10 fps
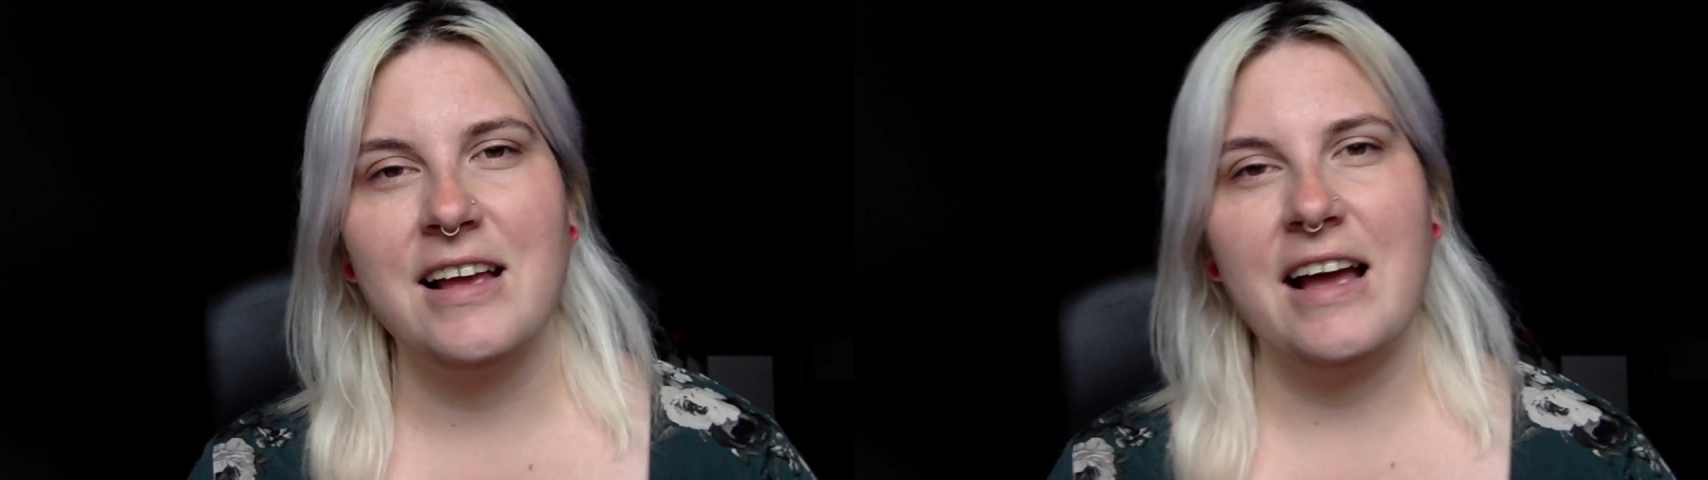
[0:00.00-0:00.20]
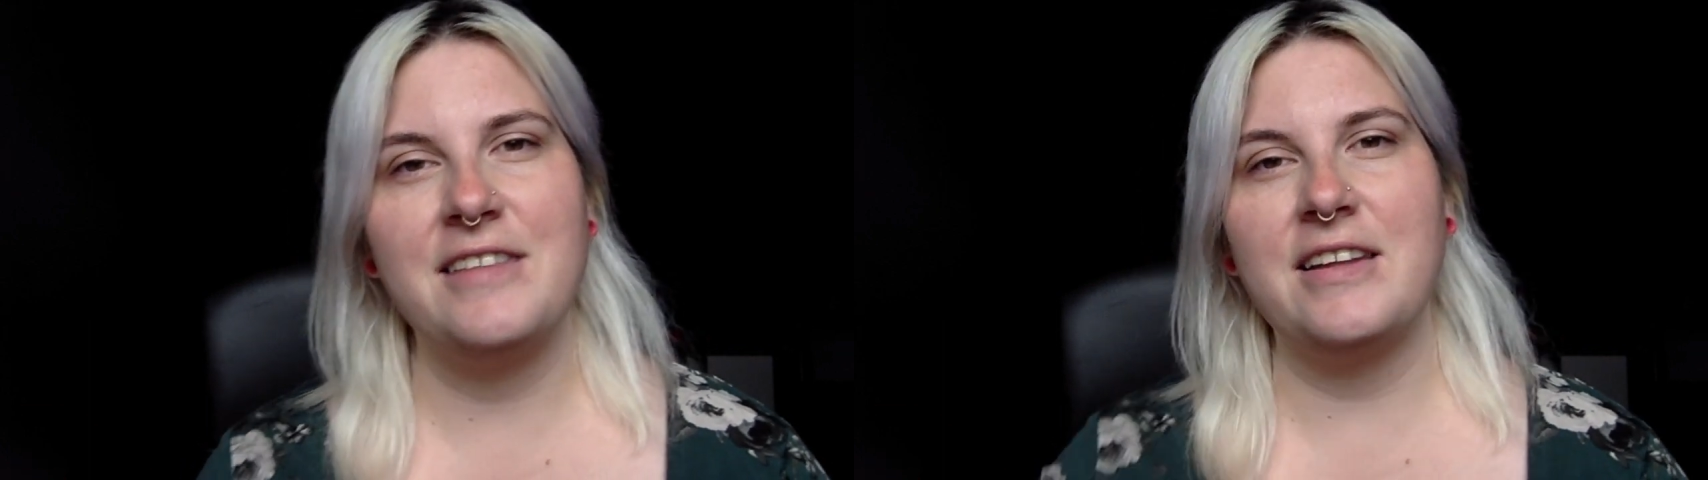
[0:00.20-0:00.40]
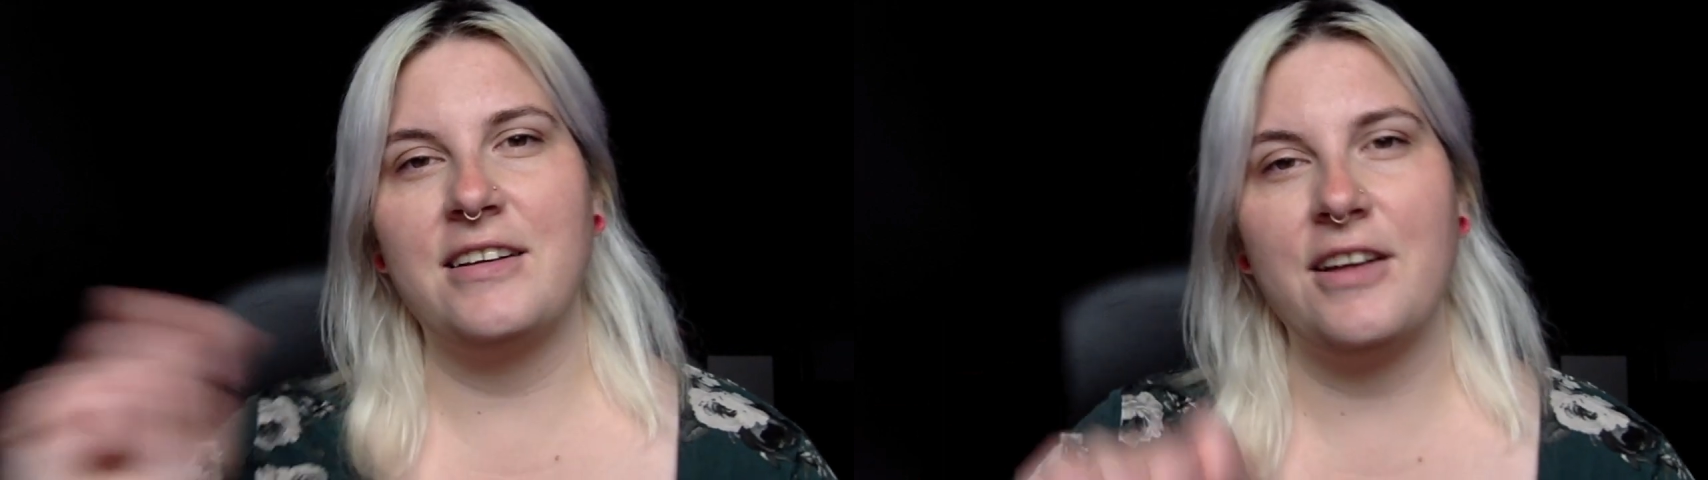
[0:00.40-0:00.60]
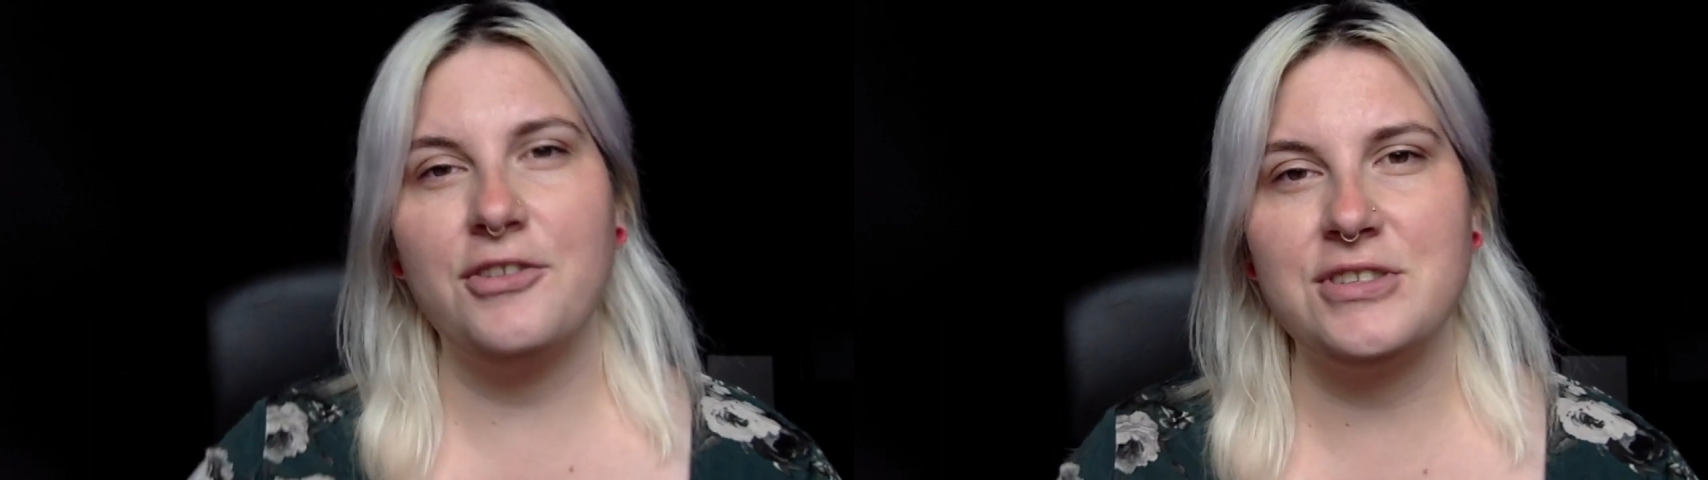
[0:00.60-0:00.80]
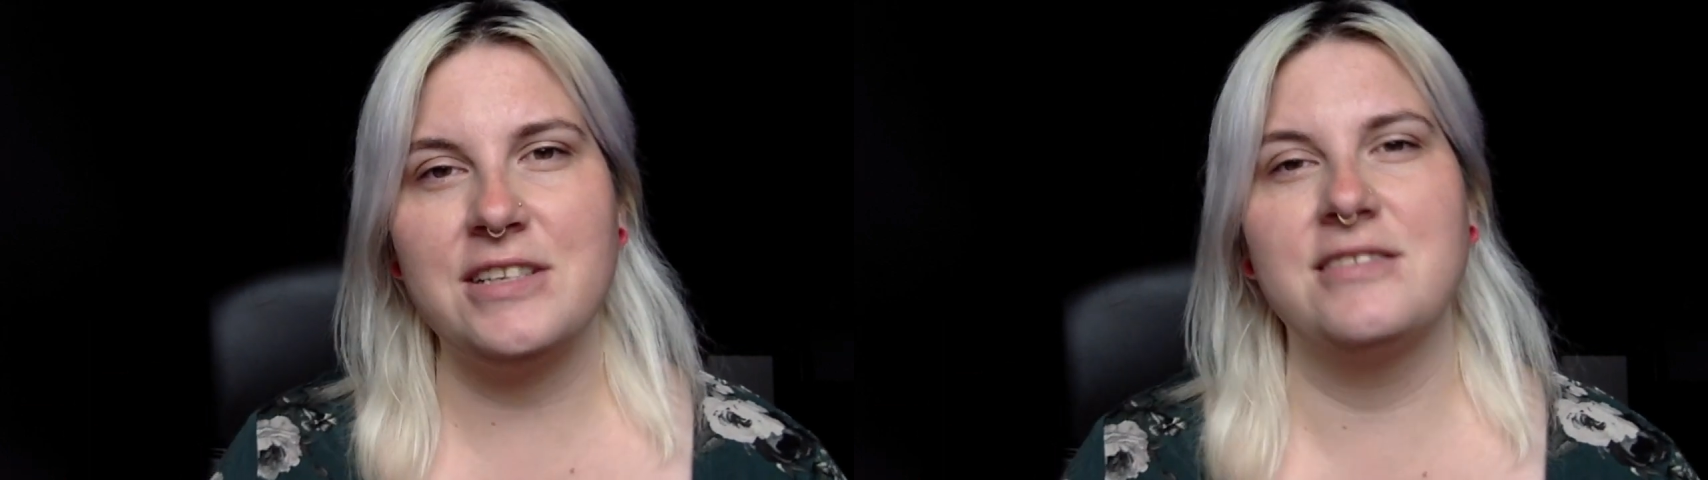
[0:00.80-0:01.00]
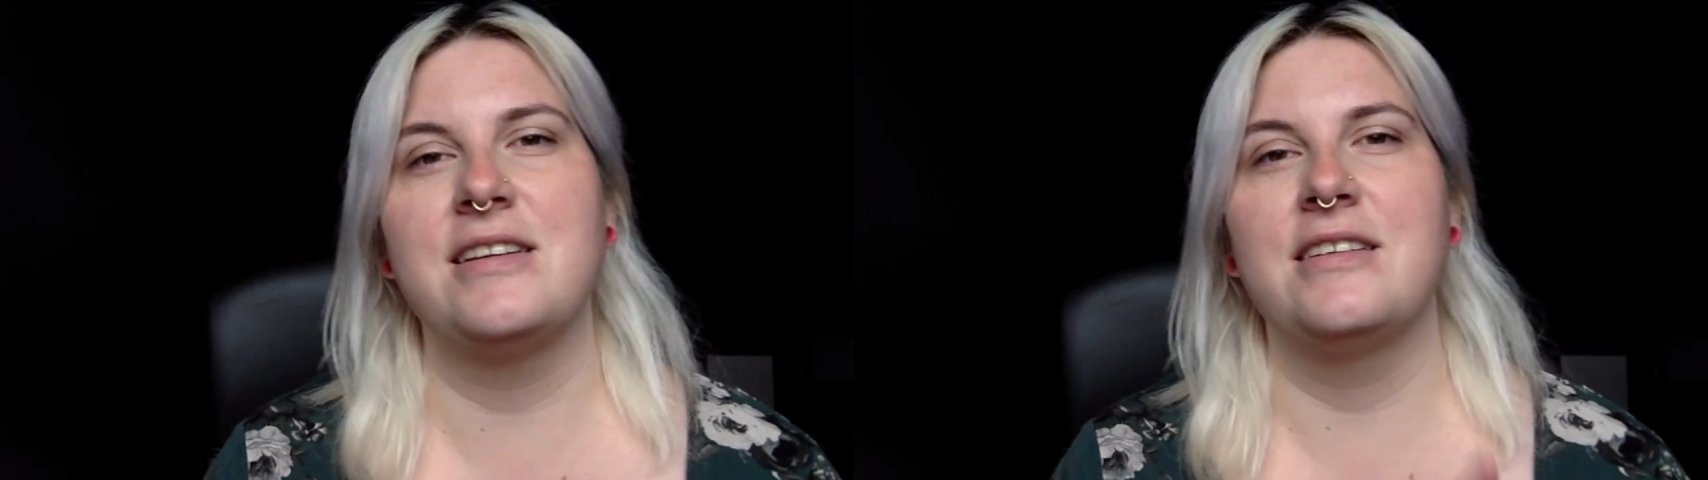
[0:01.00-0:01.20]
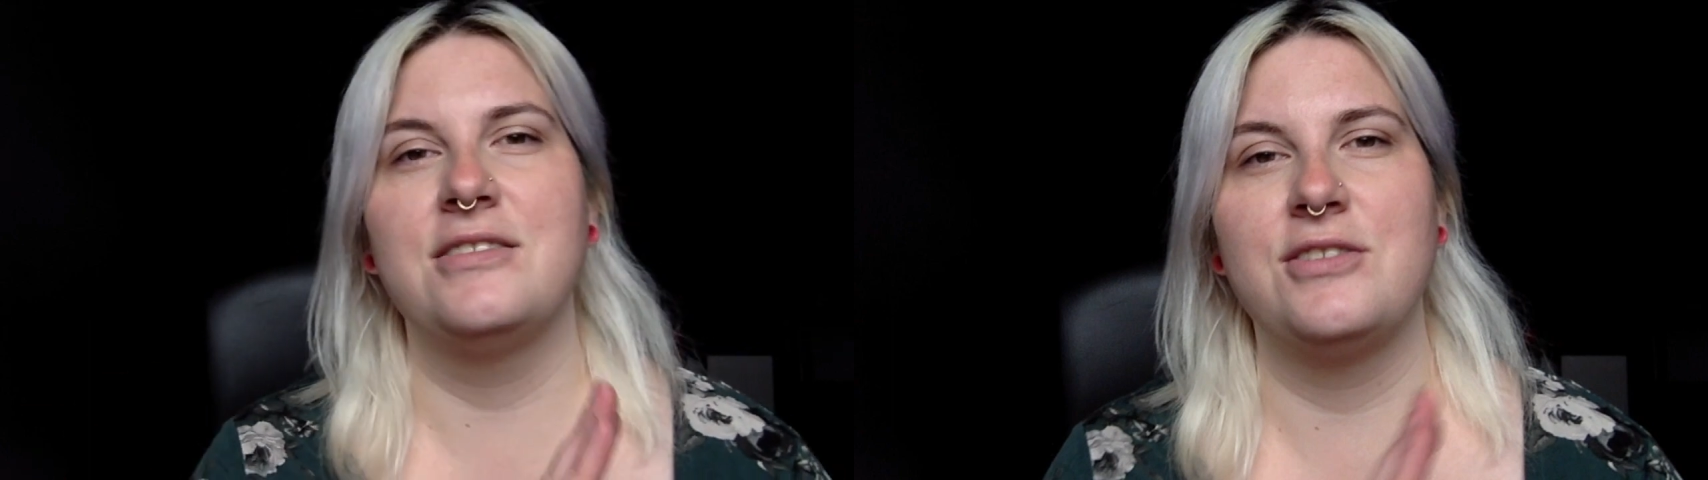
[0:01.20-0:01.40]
and then another 10 seconds.